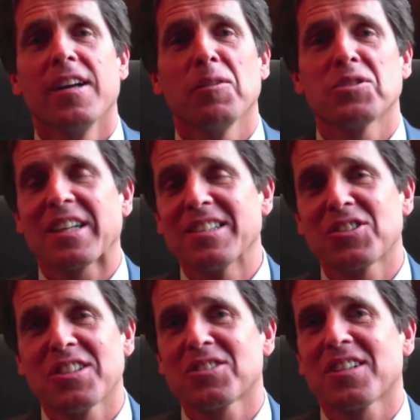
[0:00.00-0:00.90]
It's a
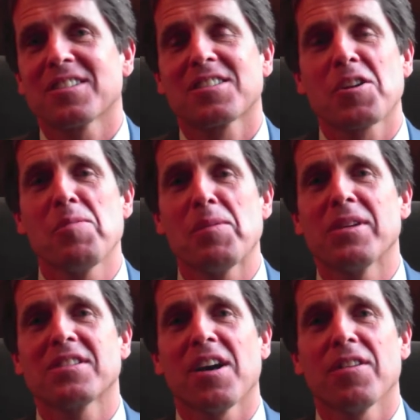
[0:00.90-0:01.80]
consistent
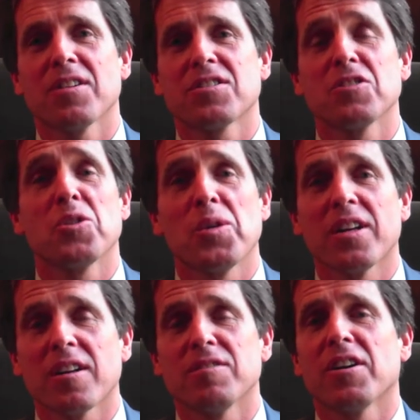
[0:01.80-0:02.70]
commitment to others and doing
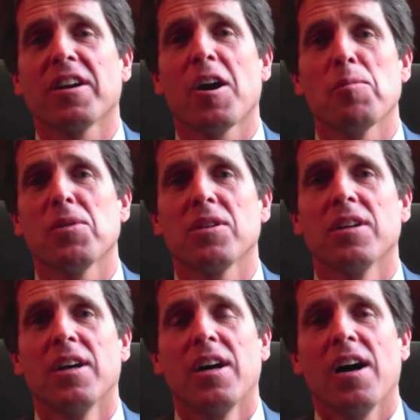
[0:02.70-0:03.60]
it in a very humble
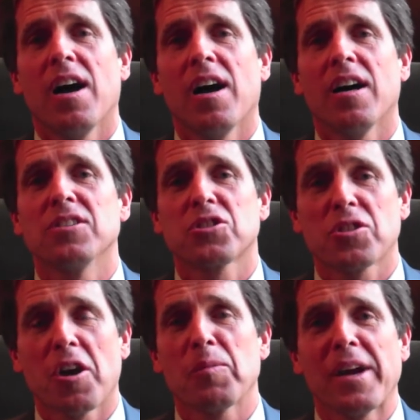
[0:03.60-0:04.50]
uh, and
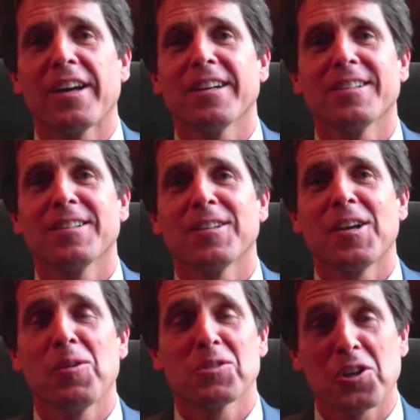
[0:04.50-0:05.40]
strong manner.
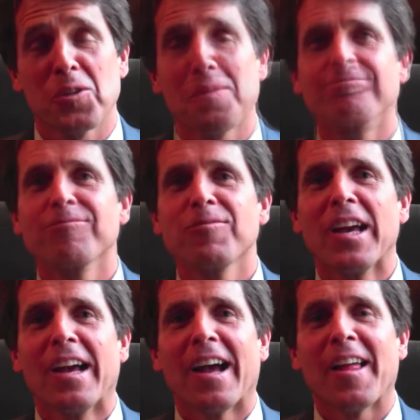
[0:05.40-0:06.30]
He was a good man.
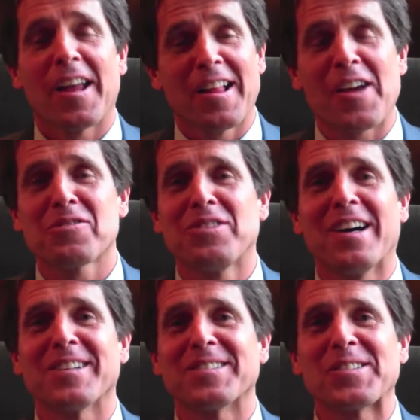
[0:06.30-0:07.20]
Had a lot of
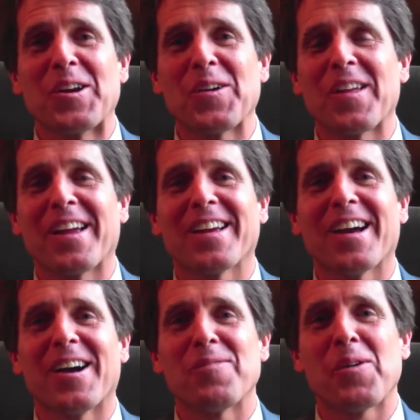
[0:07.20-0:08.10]
fun. You know, they
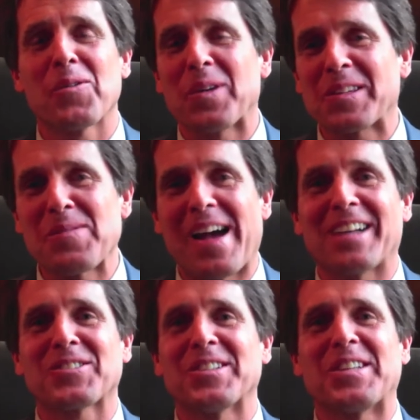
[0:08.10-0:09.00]
uh, both went to
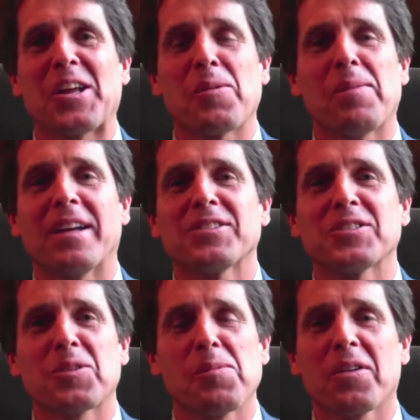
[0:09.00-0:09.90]
Mass on a daily
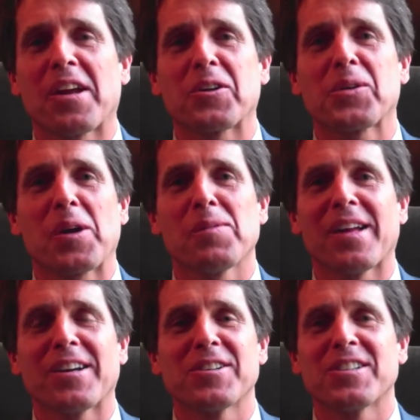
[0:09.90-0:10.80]
basis. They both had
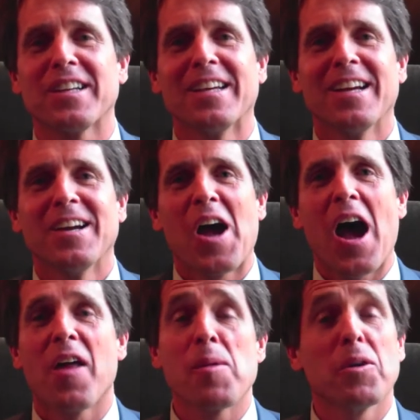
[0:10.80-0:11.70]
incredible energy.
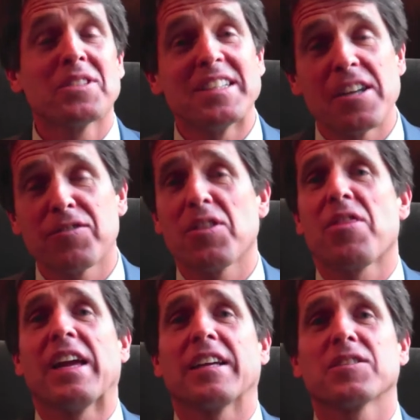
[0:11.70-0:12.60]
Uh, they both did different
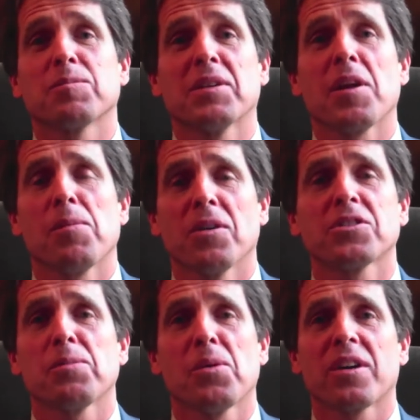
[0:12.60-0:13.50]
things, but they both
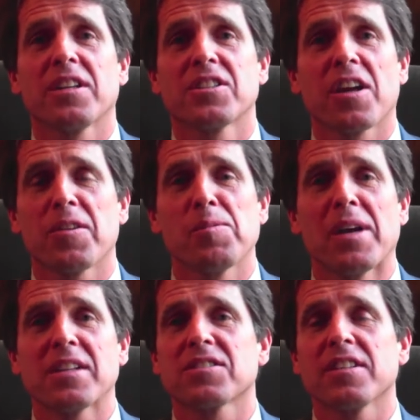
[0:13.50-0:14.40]
supported each other
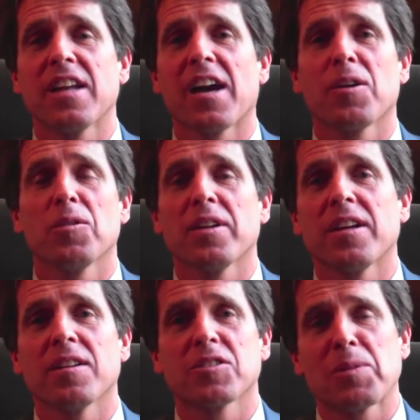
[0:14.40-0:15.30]
immensely, not only
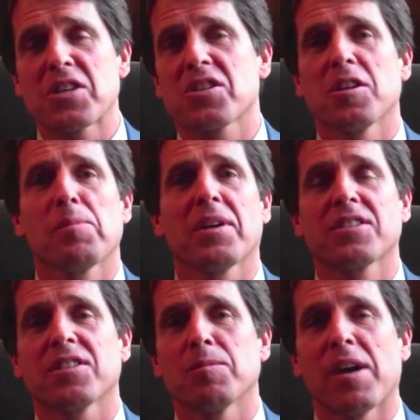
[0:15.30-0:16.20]
in Special
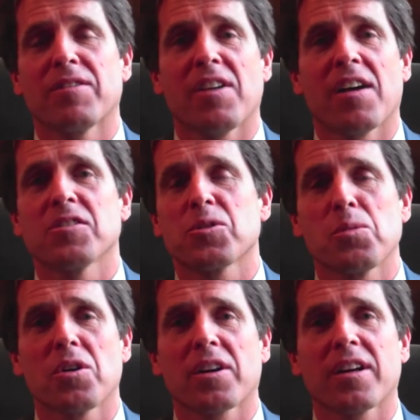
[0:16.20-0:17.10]
Olympics and my father's
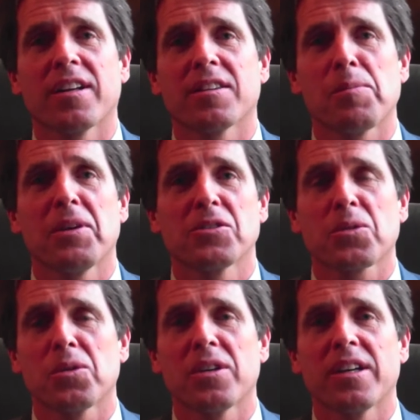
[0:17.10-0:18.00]
work at the Peace
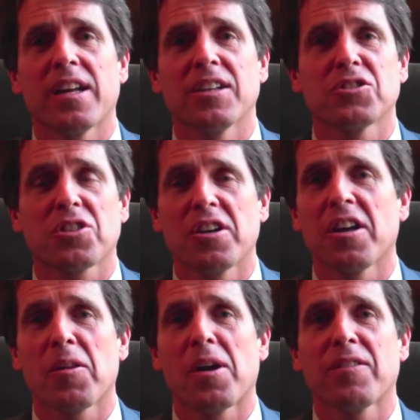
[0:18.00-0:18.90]
Corps and Head Start and
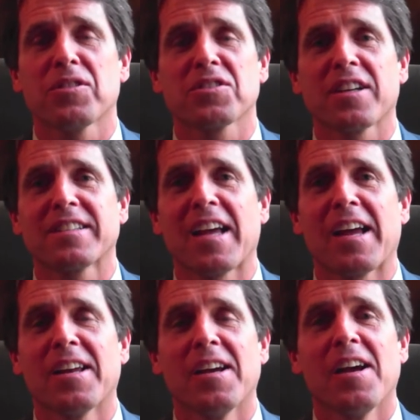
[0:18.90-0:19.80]
other efforts like
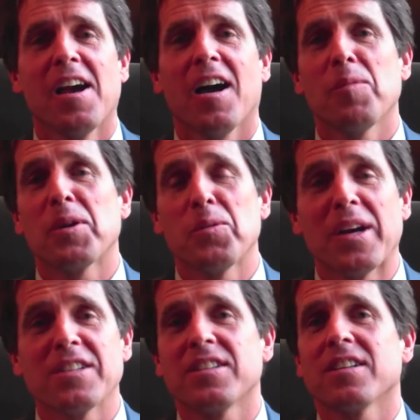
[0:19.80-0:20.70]
that, uh, but in
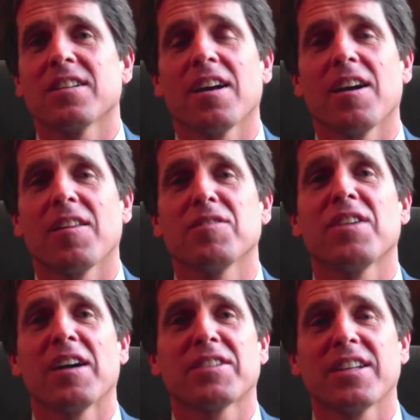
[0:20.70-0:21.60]
raising uh, the
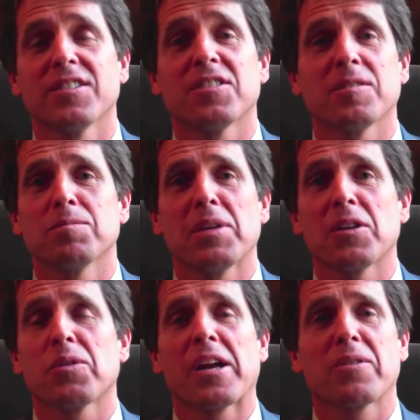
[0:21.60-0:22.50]
five kids and being
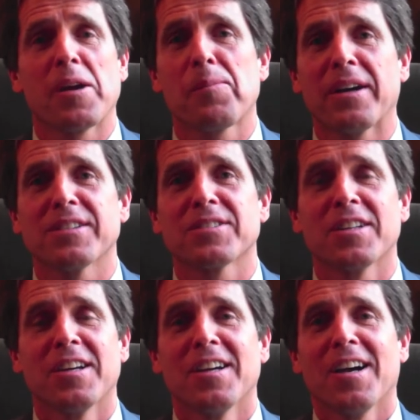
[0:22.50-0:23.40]
great grandparents.
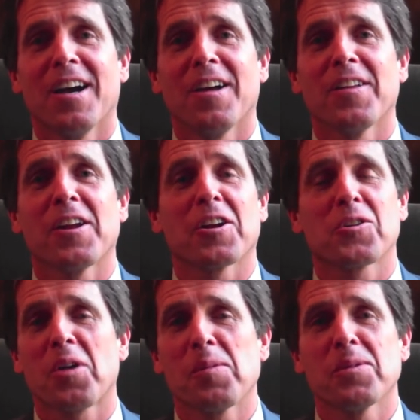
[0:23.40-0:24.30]
Uh, they had an
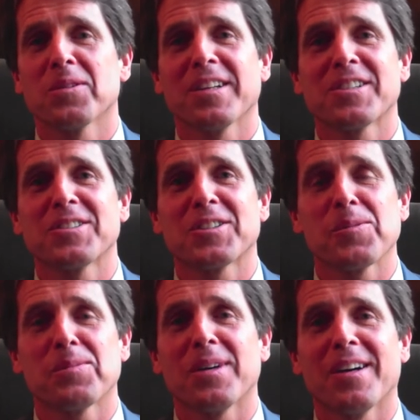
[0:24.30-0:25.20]
incredible
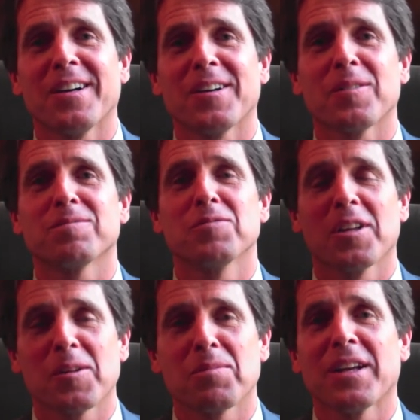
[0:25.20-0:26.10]
relationship. I'm
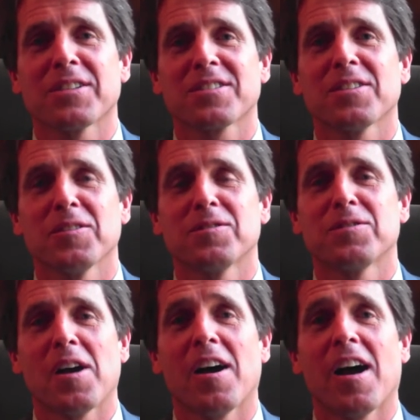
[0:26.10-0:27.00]
really blessed to
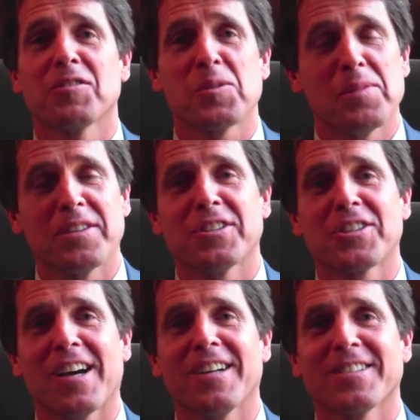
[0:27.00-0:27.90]
have uh, obviously been their
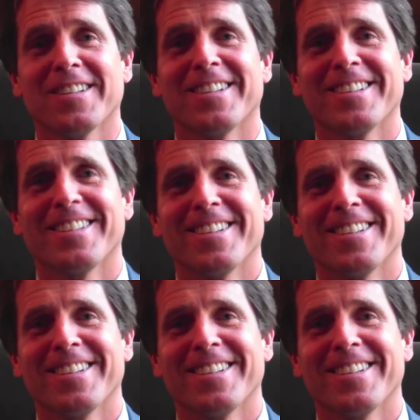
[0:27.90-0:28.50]
child.